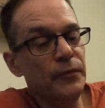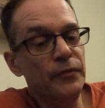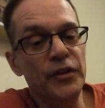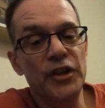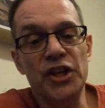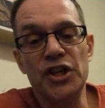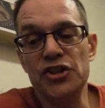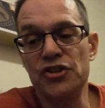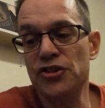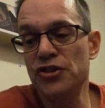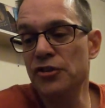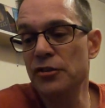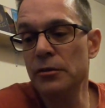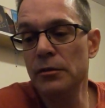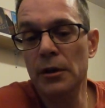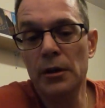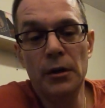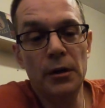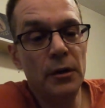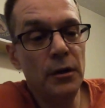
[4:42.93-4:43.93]
Finished.
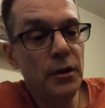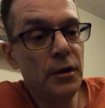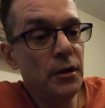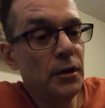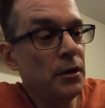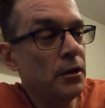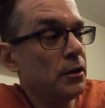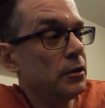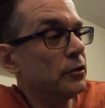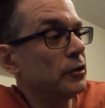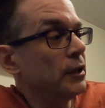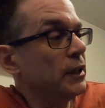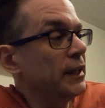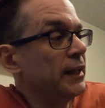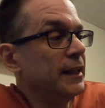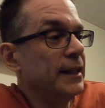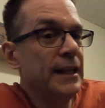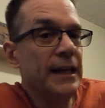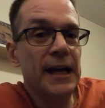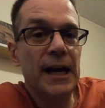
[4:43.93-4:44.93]

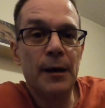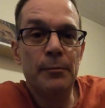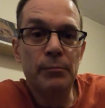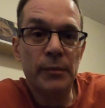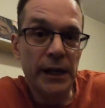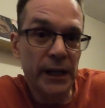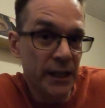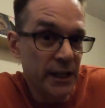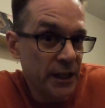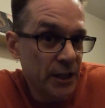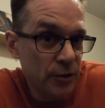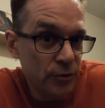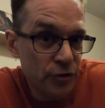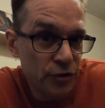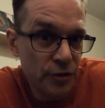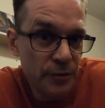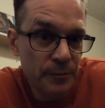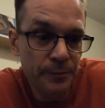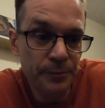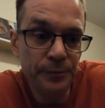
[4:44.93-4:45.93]
Deleted the app, my
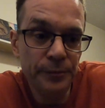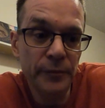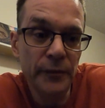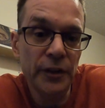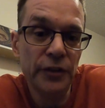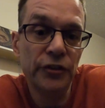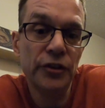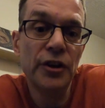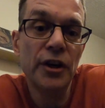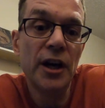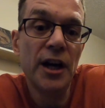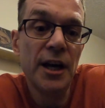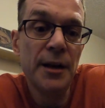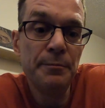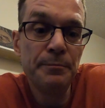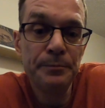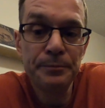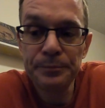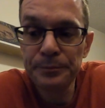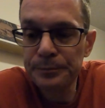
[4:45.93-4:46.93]
account, it's
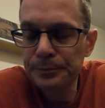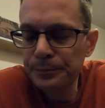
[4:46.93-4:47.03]
gone.